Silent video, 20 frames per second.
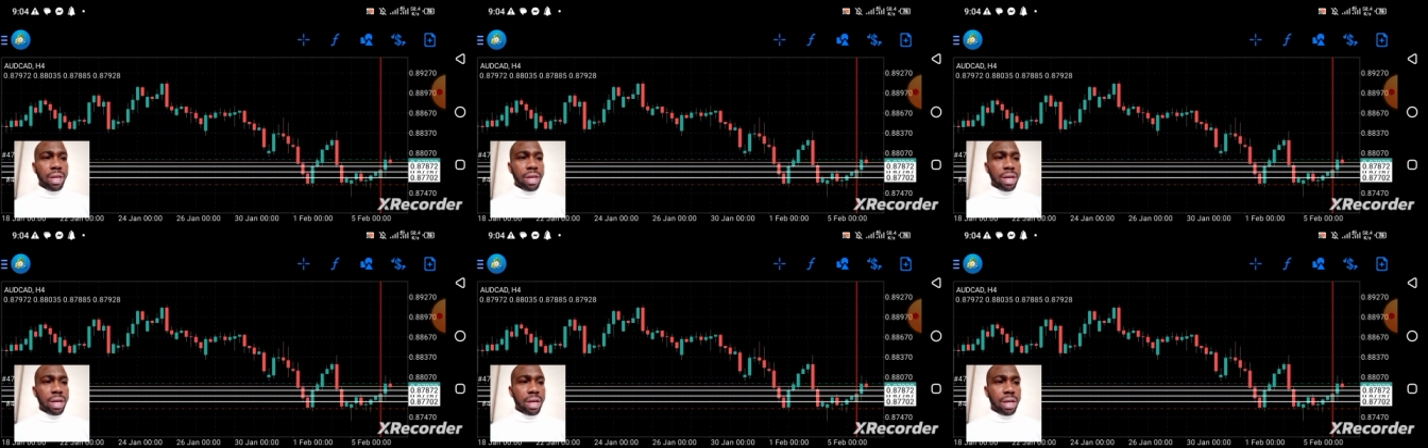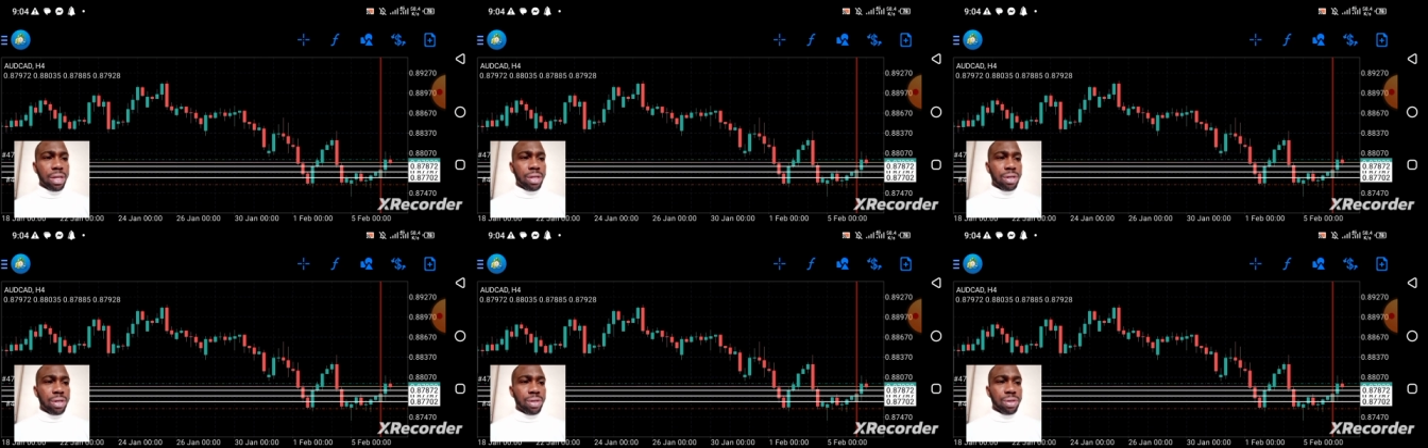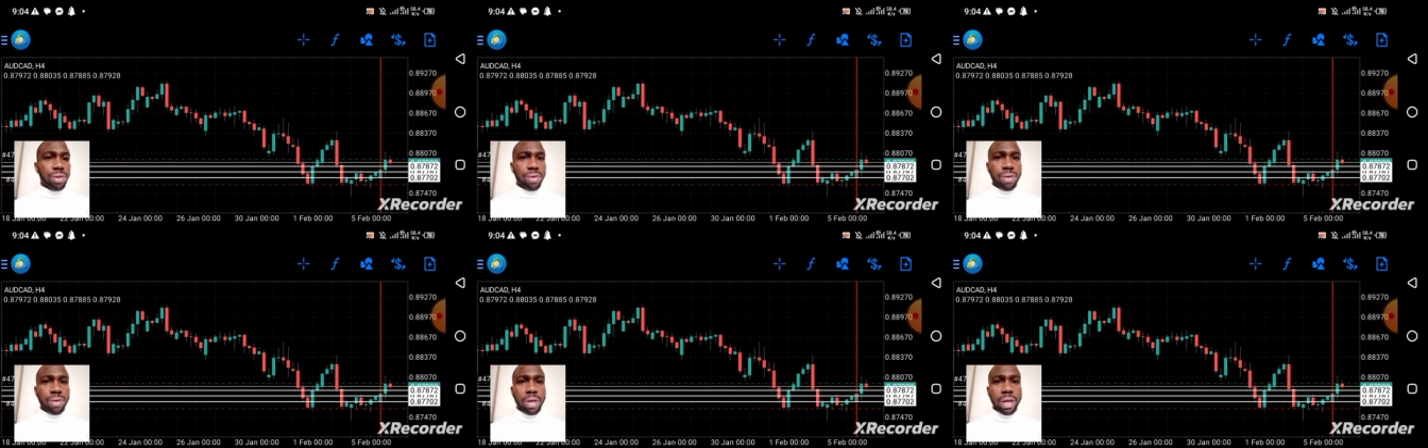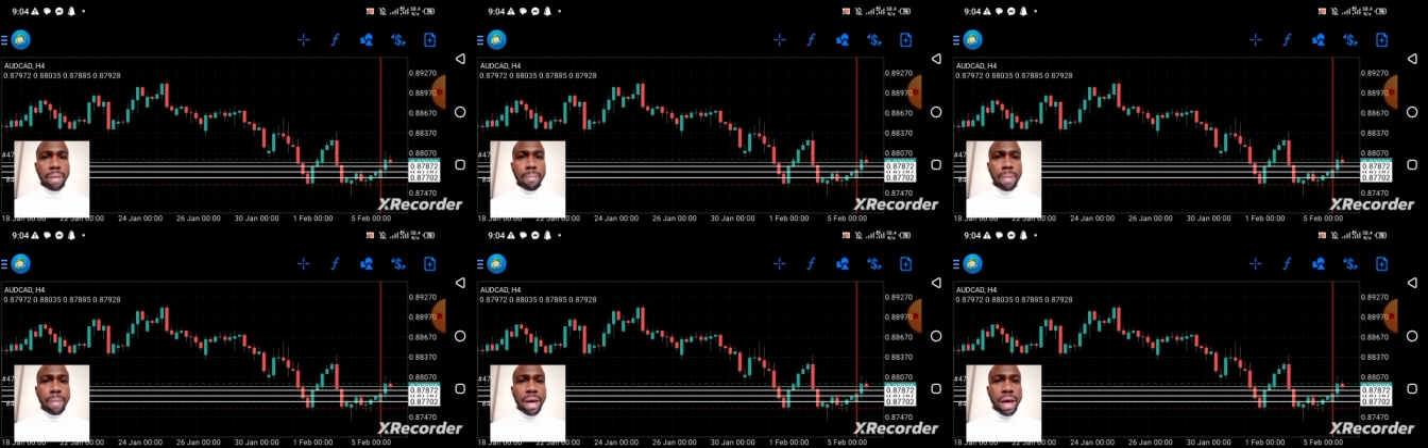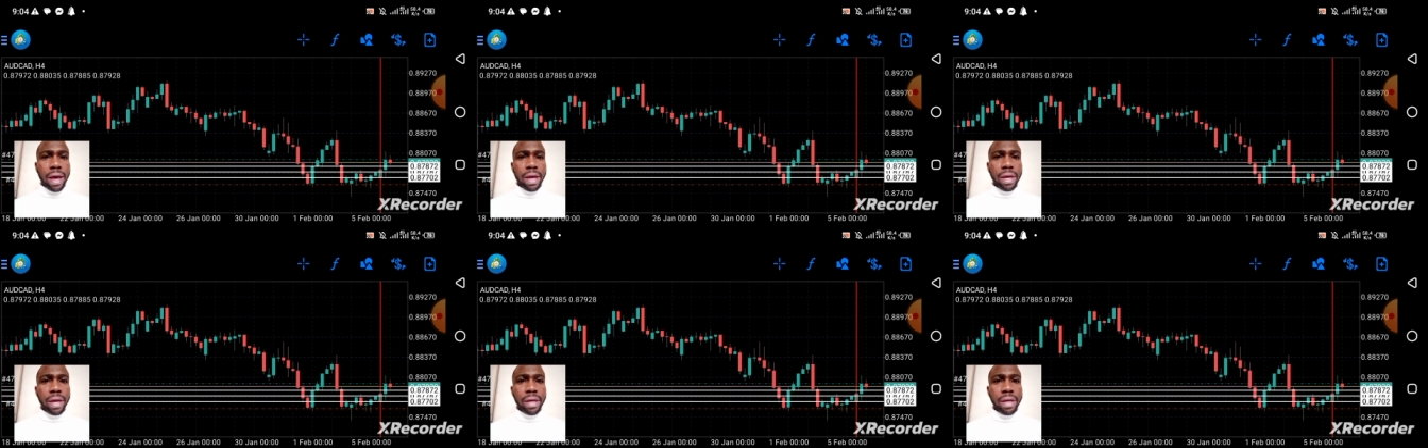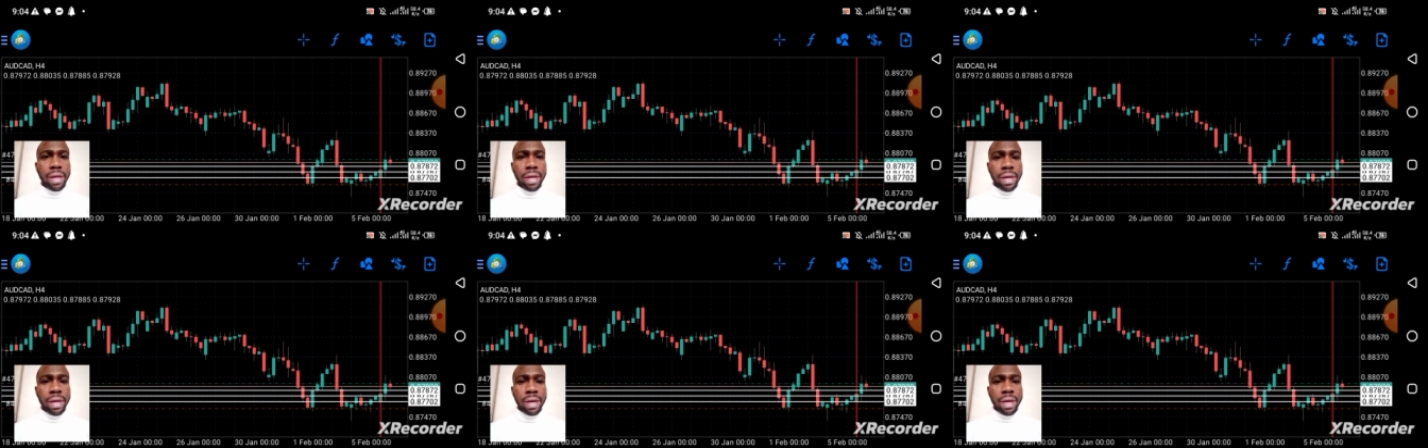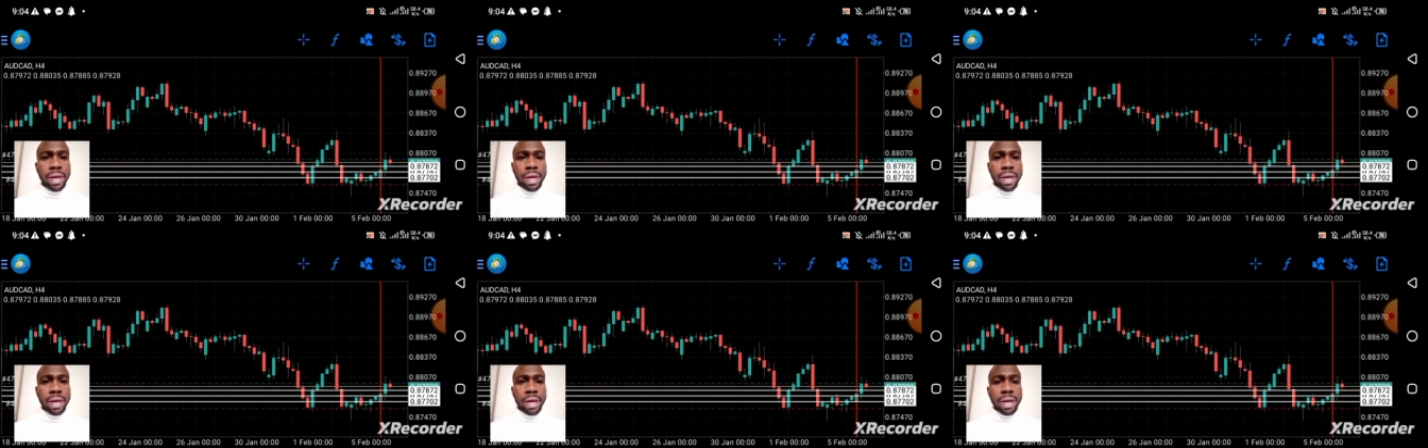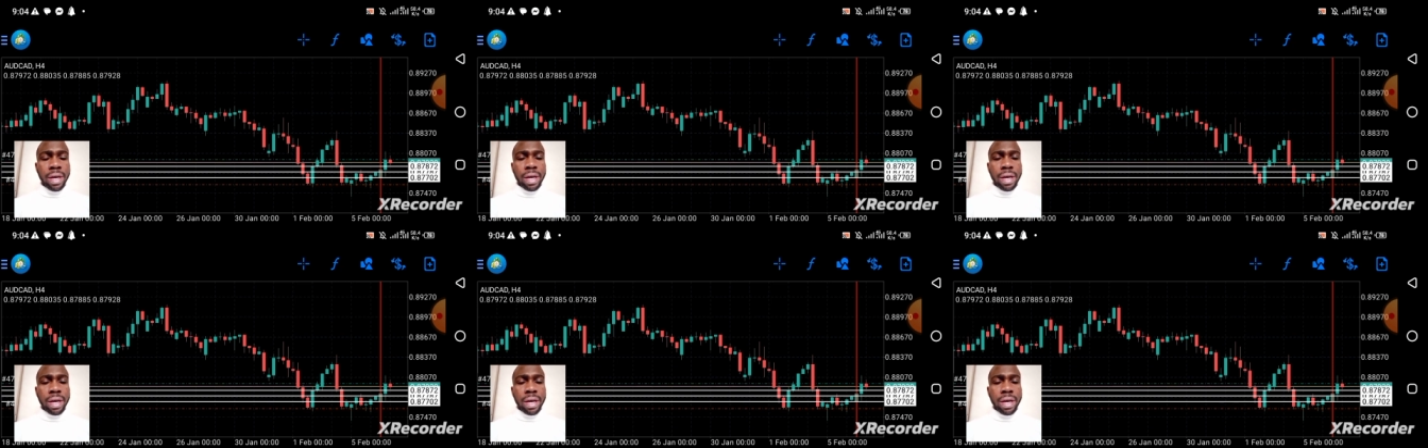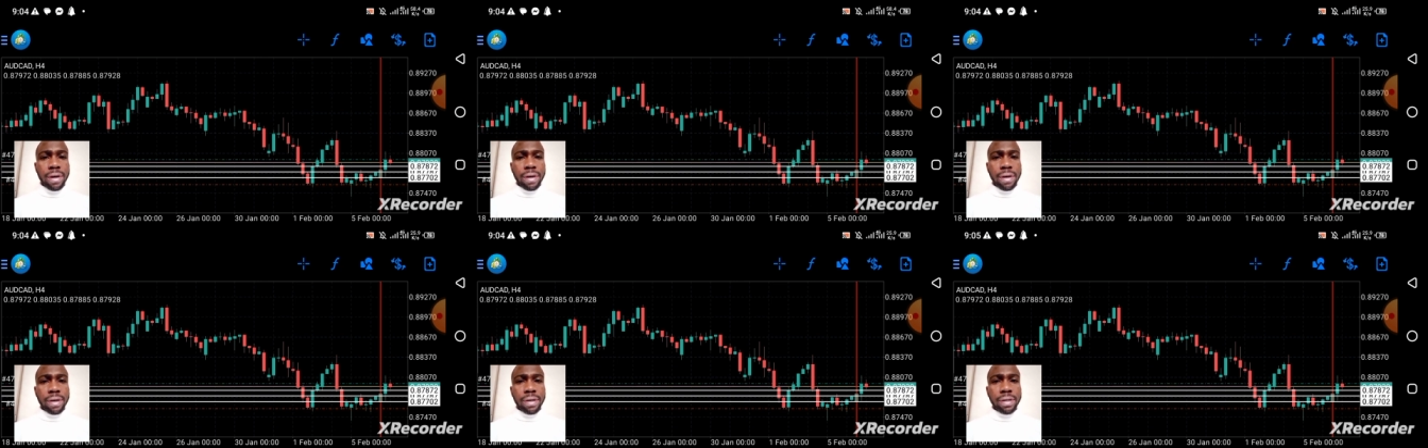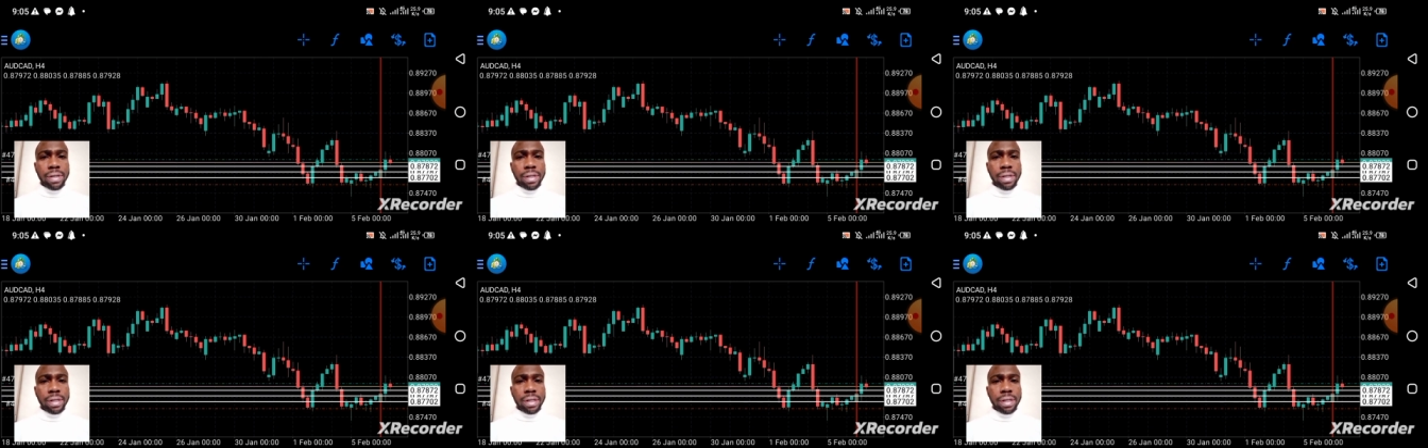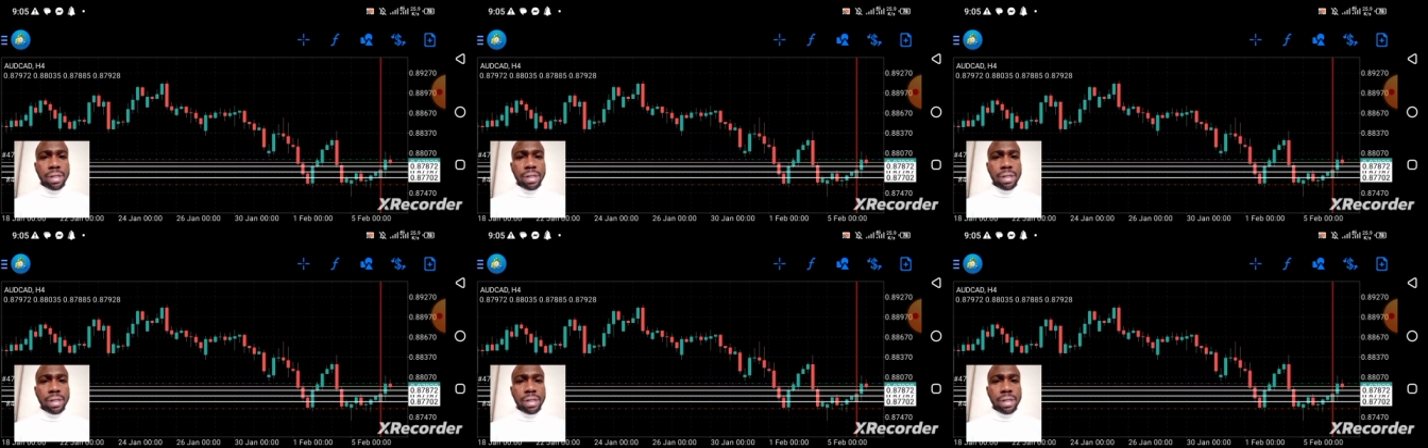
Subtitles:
I just took a buy on